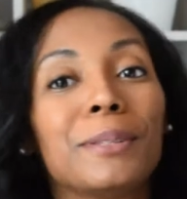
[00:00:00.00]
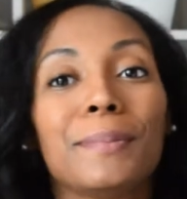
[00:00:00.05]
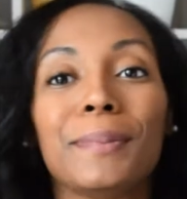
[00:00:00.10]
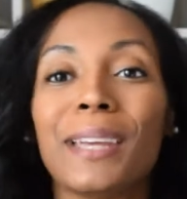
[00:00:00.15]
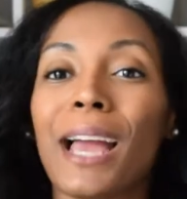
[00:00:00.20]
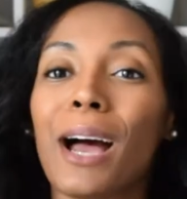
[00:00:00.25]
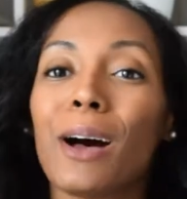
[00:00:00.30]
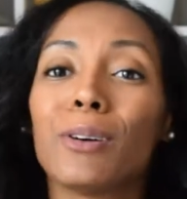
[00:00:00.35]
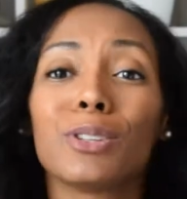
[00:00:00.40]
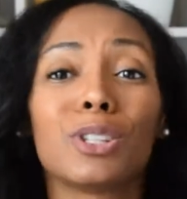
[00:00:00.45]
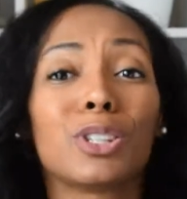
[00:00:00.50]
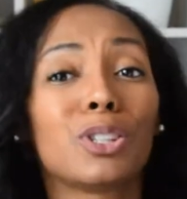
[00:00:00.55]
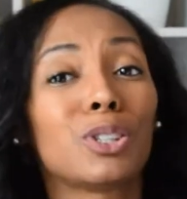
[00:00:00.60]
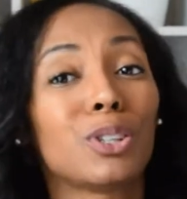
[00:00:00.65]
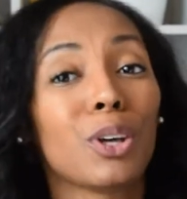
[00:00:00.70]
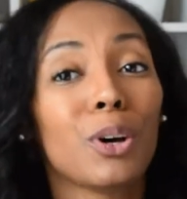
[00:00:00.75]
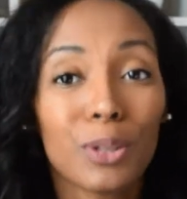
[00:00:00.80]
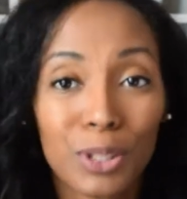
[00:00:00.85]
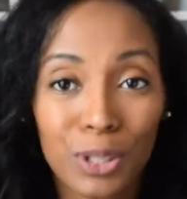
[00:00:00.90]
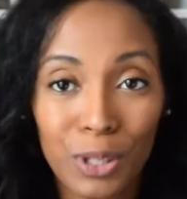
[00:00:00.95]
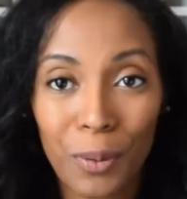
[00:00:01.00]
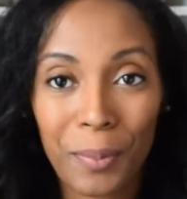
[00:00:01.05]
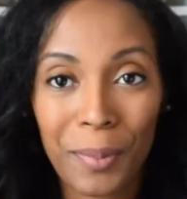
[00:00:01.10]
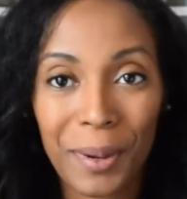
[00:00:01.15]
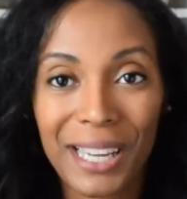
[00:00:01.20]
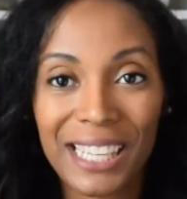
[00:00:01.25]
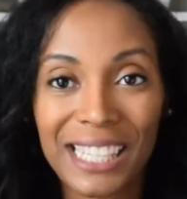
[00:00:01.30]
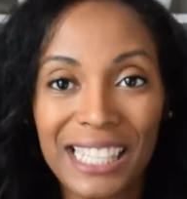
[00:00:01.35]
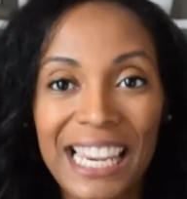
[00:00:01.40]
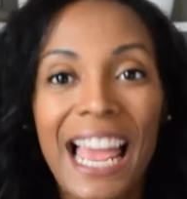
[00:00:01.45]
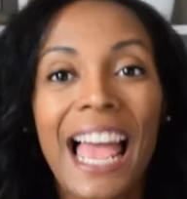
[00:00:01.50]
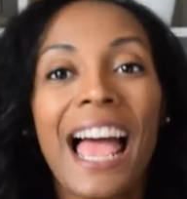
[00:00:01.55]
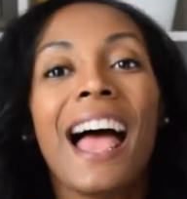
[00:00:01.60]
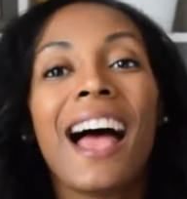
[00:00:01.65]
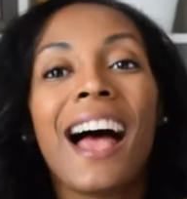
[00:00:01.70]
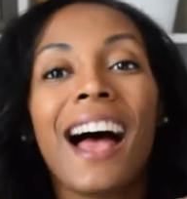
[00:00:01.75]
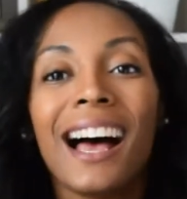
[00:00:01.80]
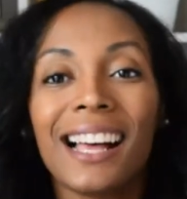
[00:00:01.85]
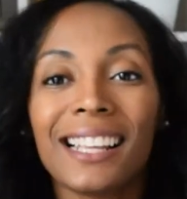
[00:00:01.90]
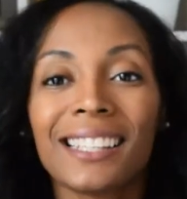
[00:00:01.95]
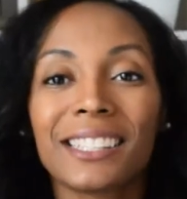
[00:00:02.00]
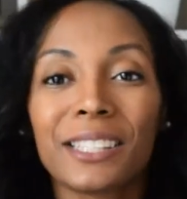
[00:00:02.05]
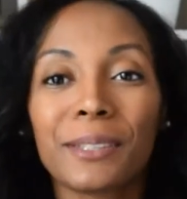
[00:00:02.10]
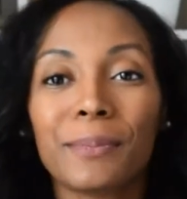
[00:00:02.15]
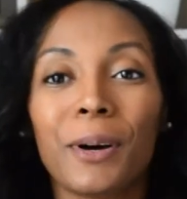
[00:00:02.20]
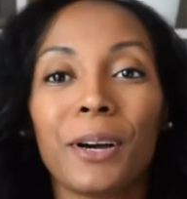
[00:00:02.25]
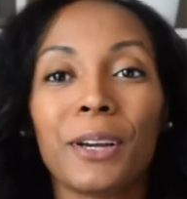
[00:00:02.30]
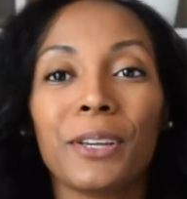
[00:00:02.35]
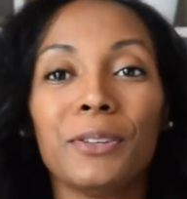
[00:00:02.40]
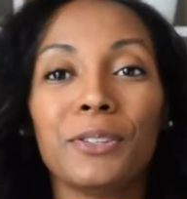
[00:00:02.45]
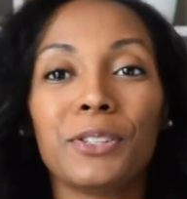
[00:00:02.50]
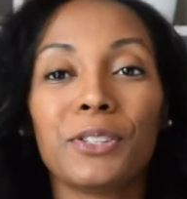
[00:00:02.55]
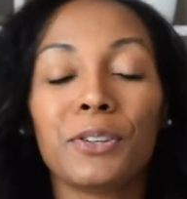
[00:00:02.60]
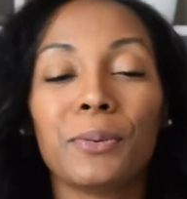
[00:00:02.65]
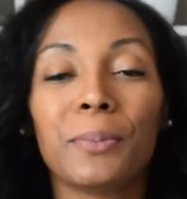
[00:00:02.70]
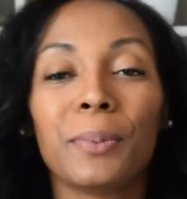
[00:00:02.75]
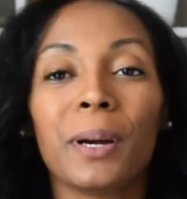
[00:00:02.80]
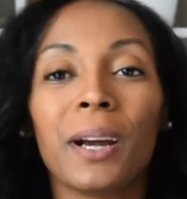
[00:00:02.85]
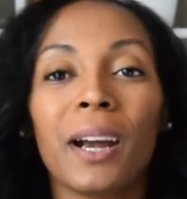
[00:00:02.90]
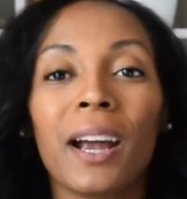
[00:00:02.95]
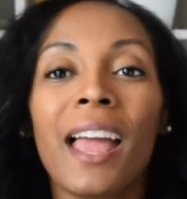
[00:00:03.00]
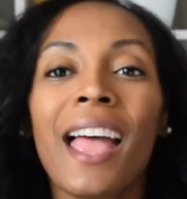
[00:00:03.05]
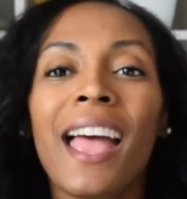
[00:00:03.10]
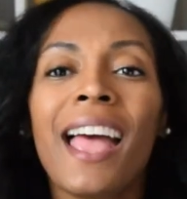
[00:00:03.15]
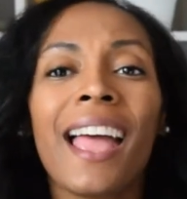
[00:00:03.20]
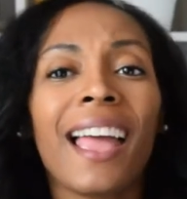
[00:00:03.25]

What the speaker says: me out so much as a small YouTuber.